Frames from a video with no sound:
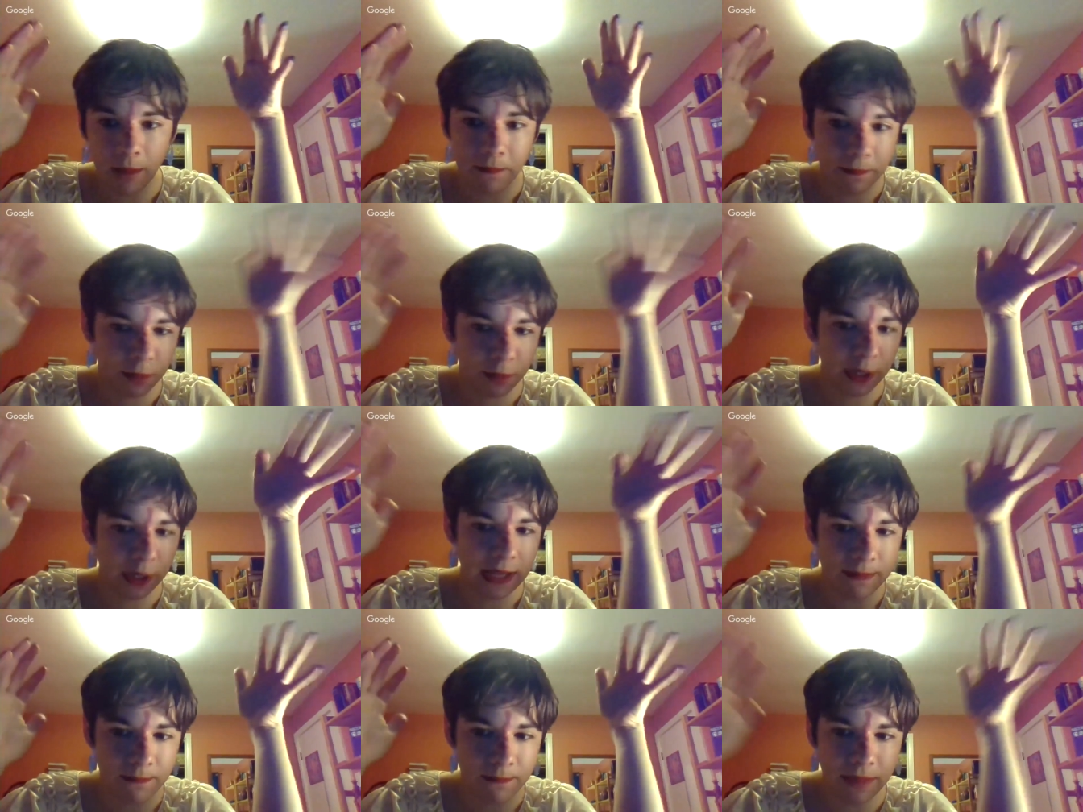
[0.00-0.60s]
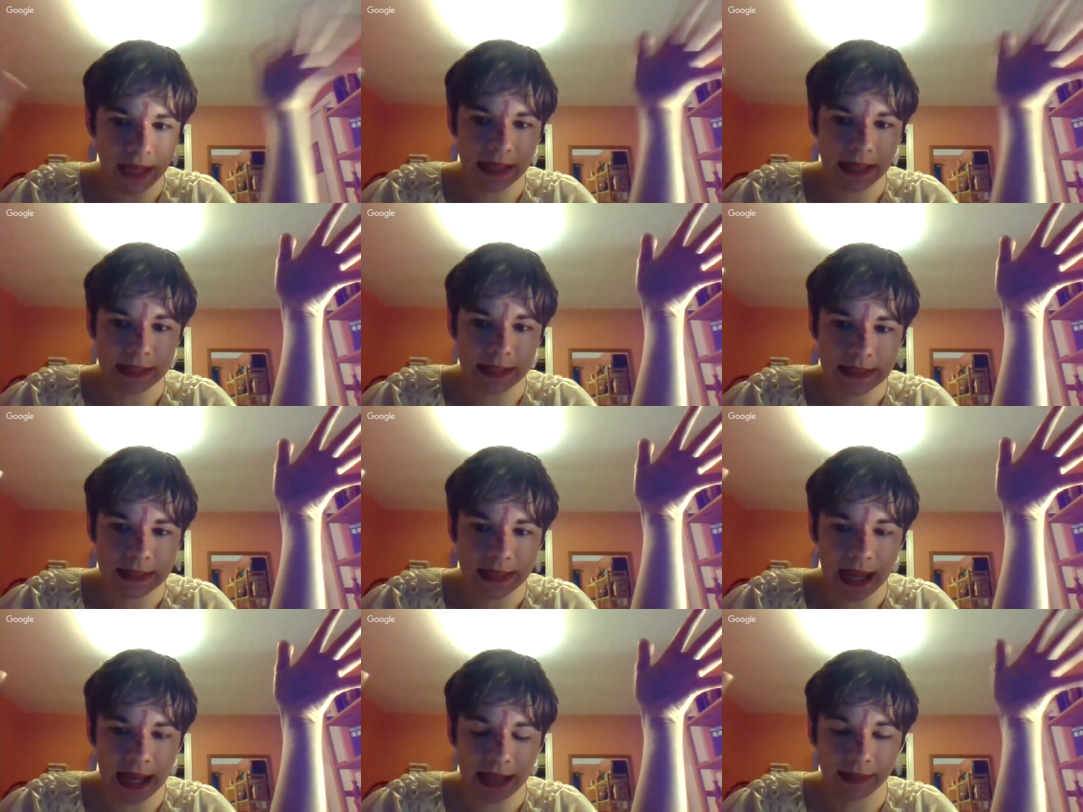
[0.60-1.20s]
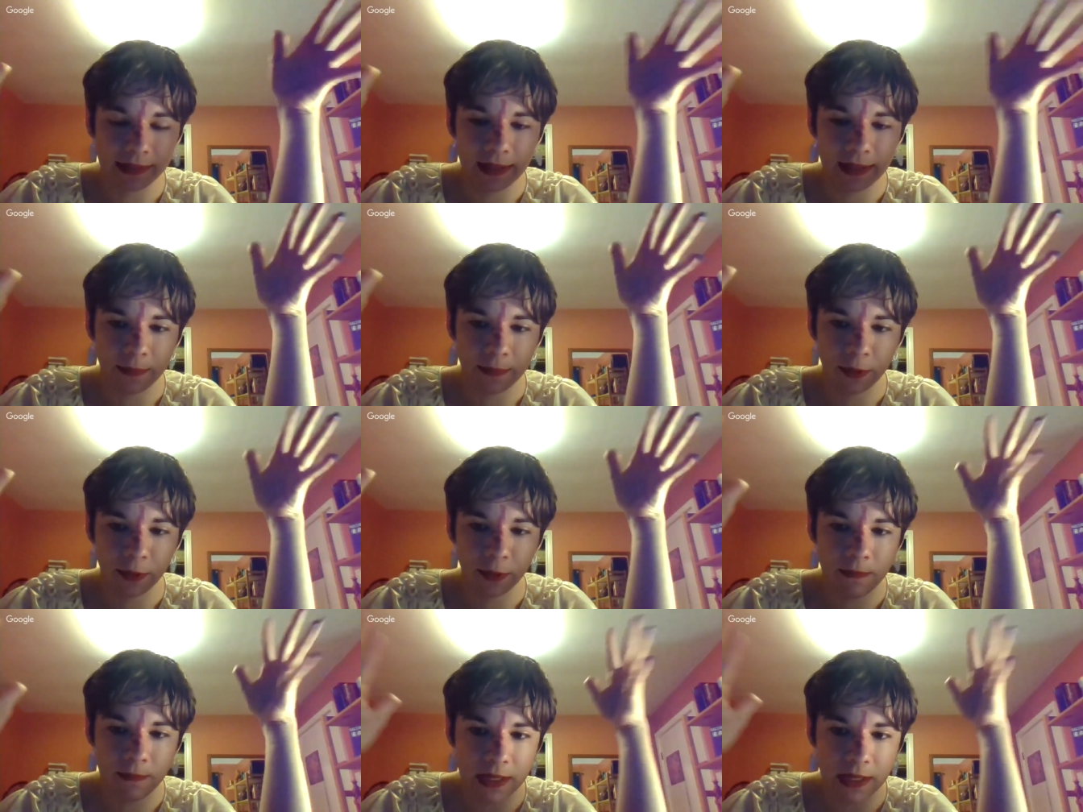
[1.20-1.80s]
pretty big state, like a
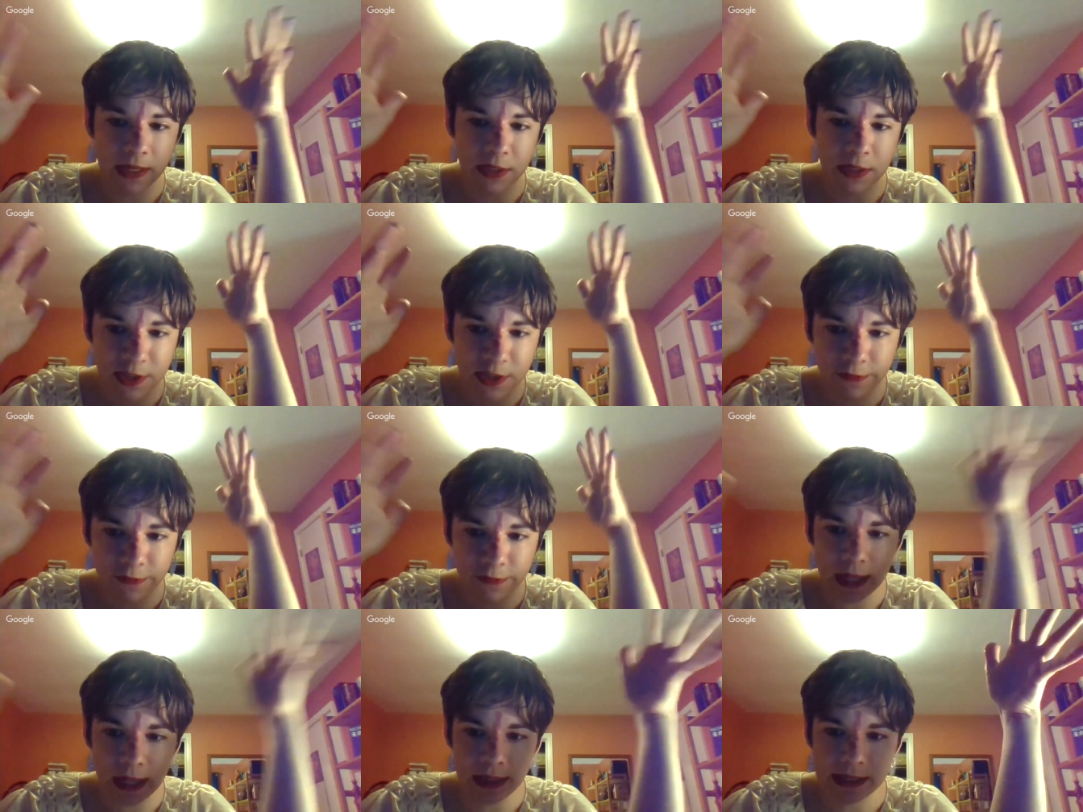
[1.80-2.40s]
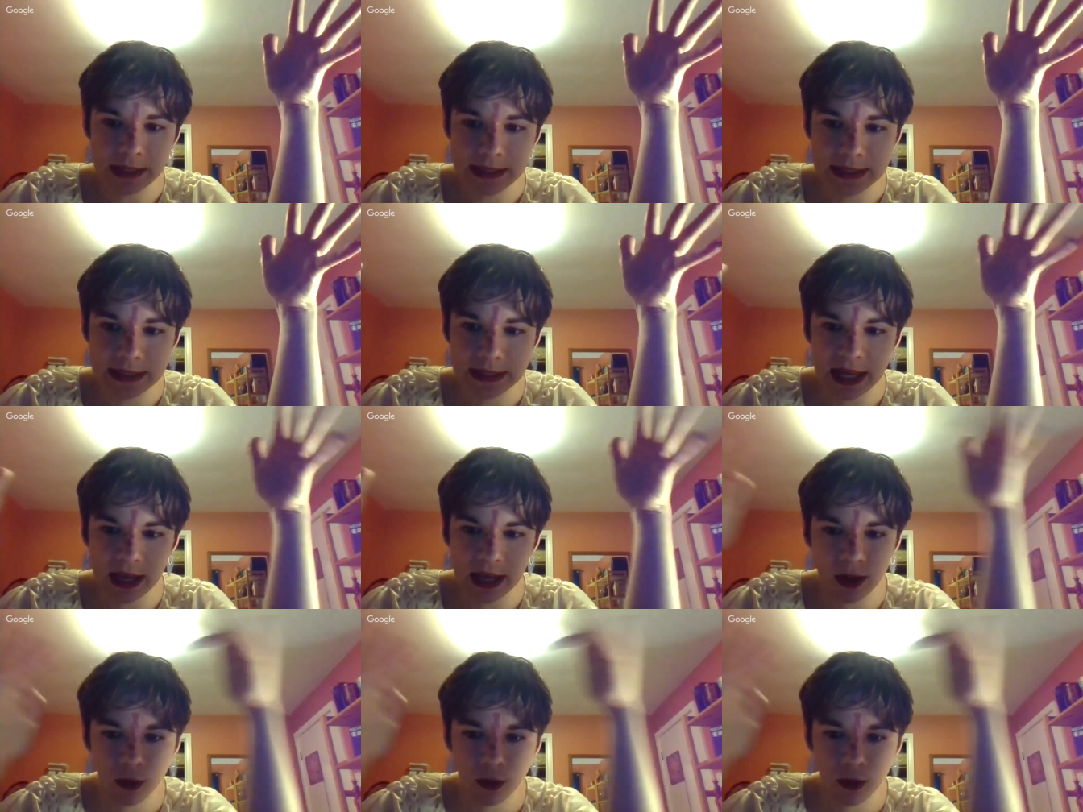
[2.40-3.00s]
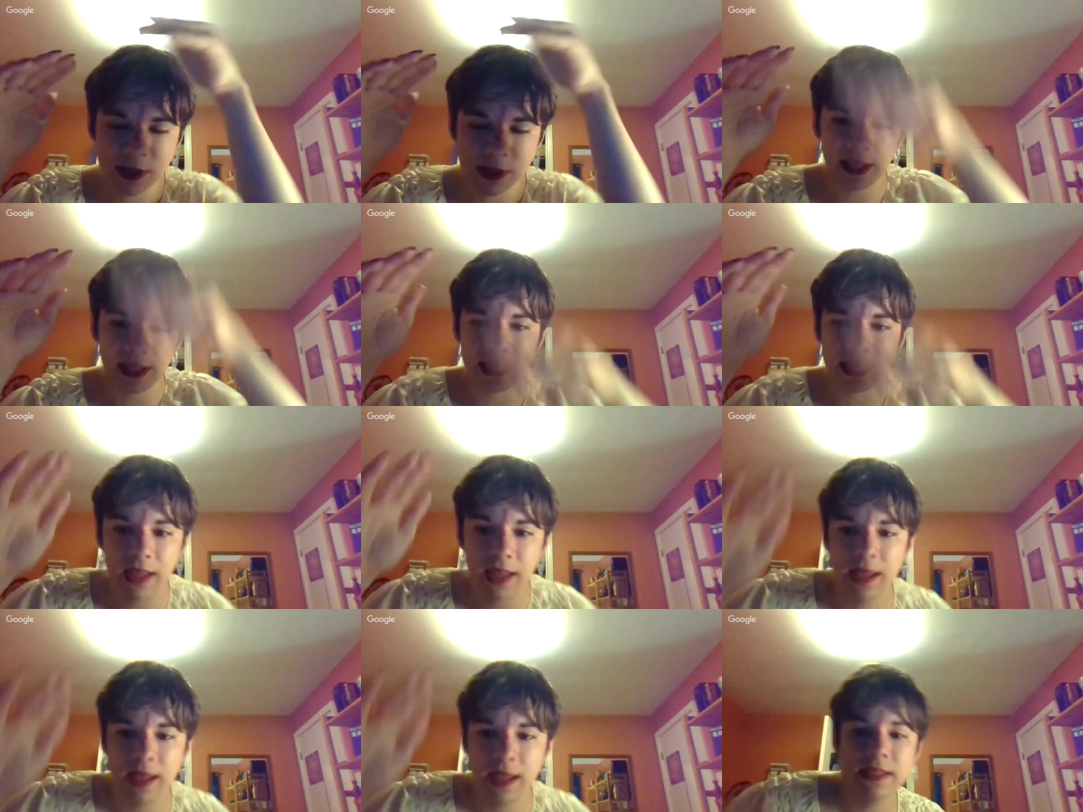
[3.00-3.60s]
pretty big surveillance state, in order to
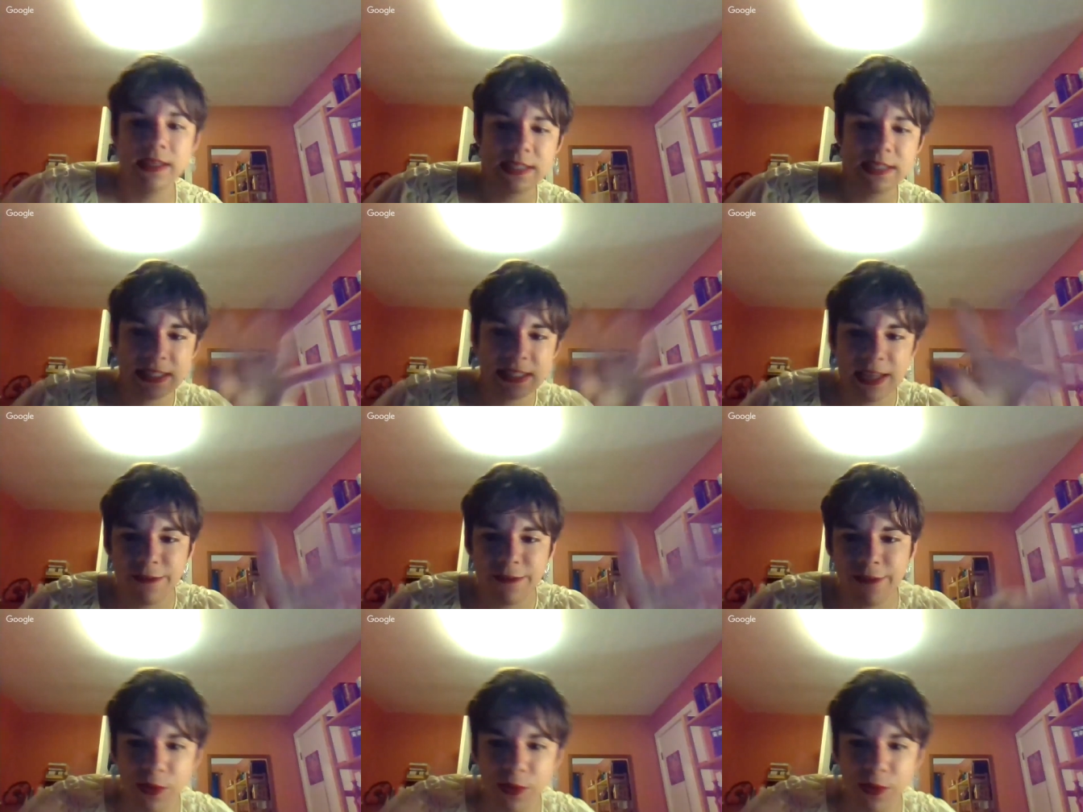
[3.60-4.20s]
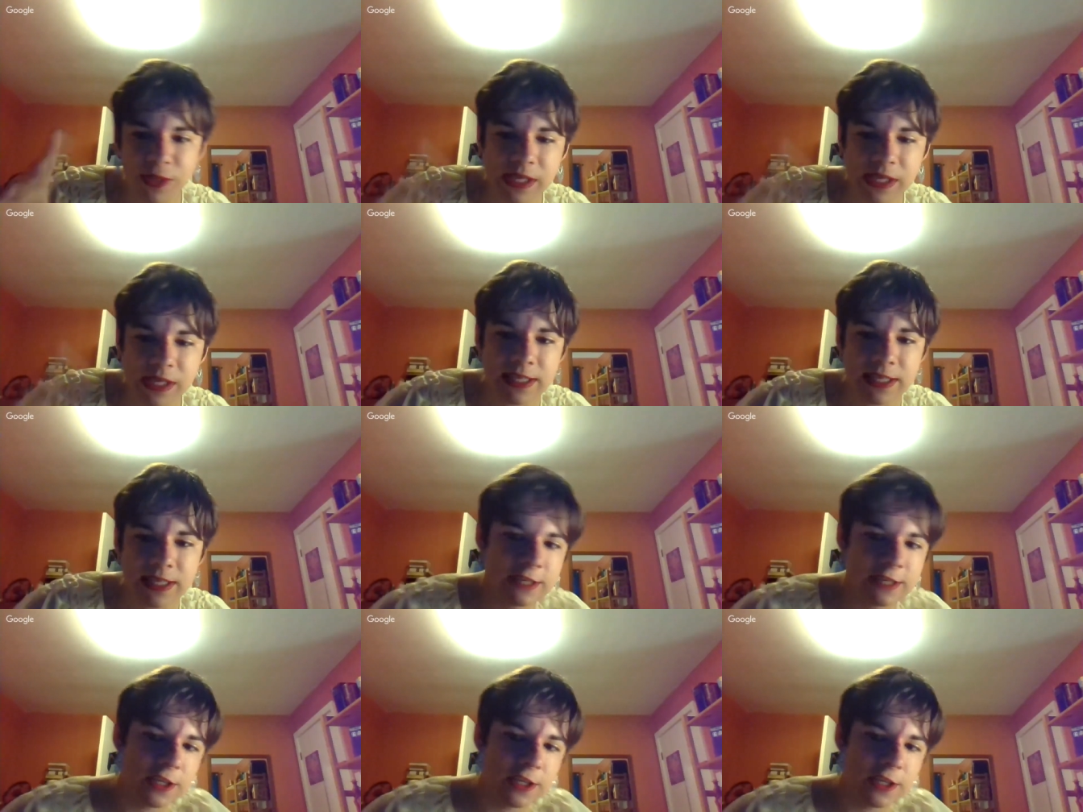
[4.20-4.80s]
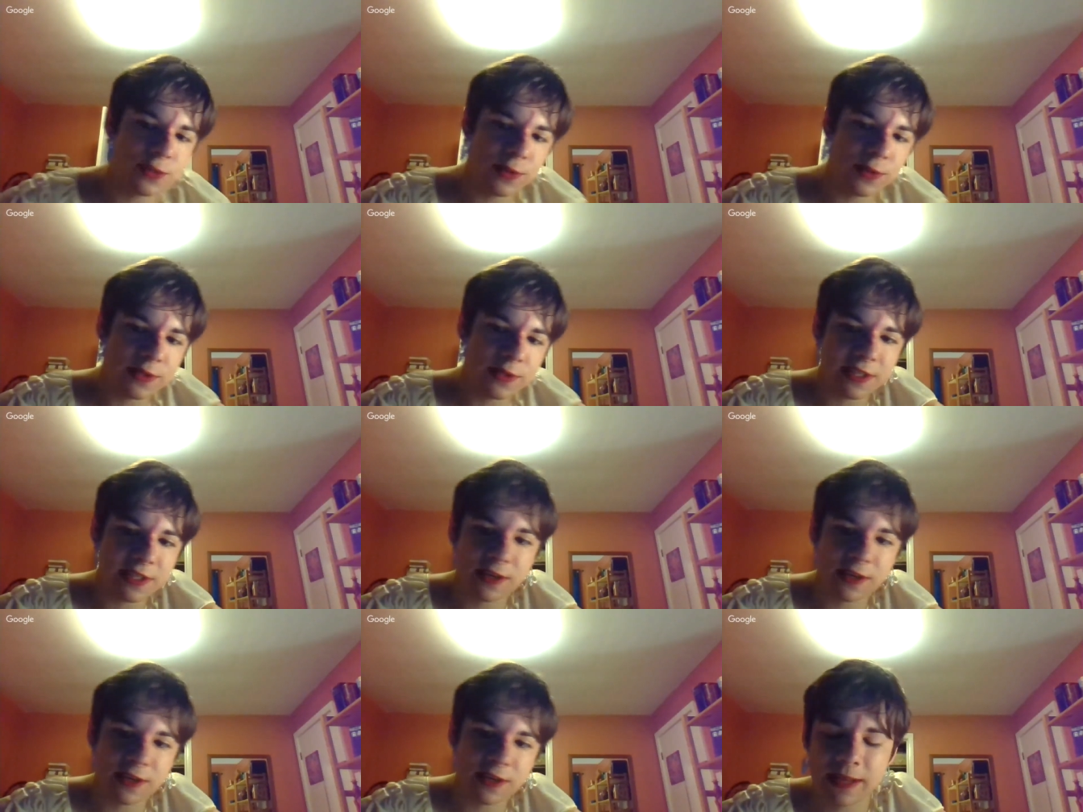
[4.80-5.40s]
sniff out these
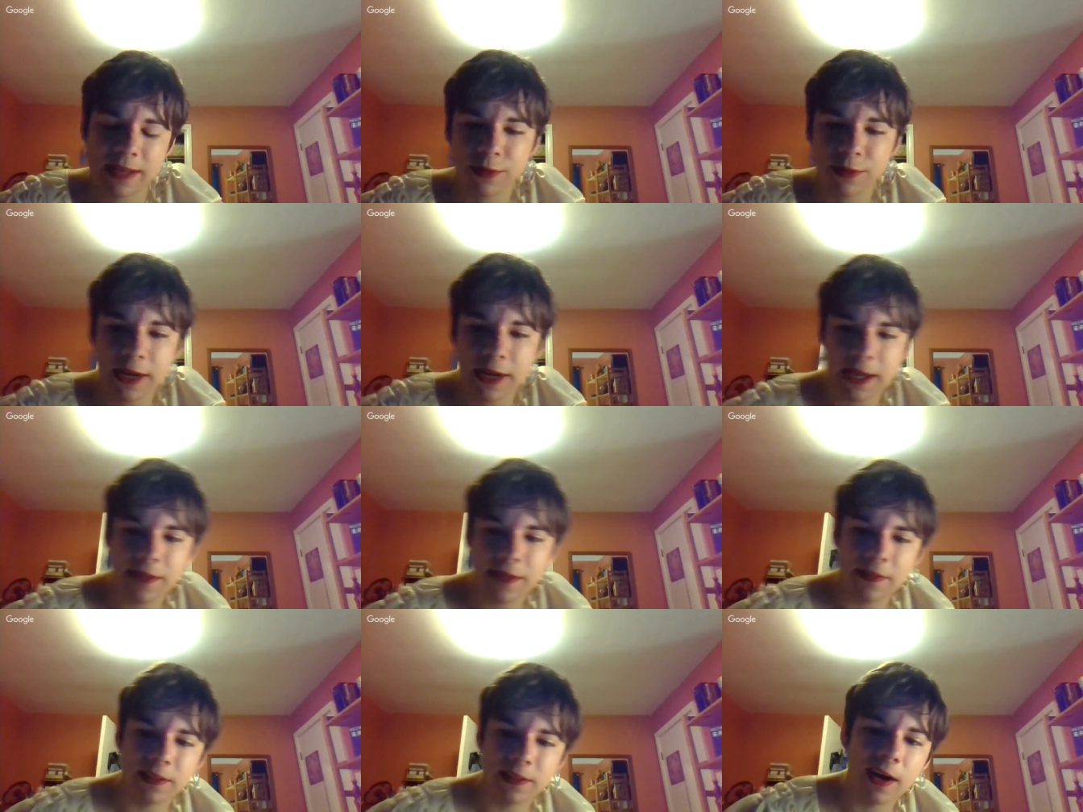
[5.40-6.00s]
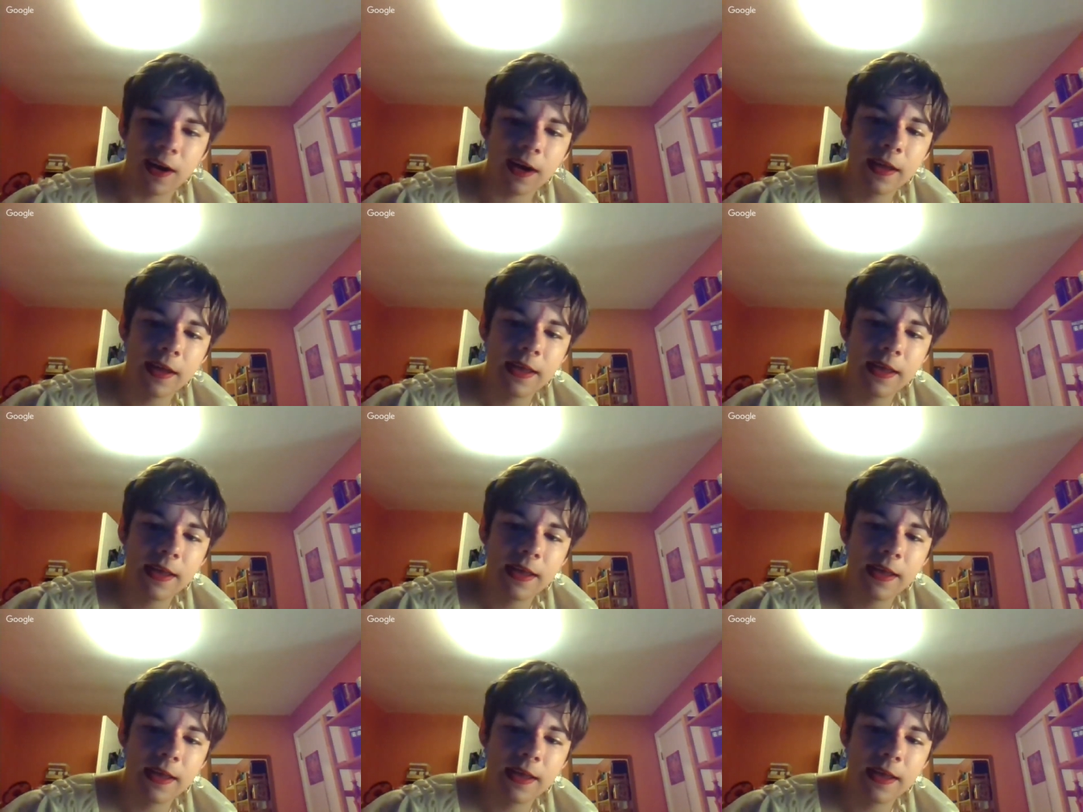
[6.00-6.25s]
individuals that are breaking the law.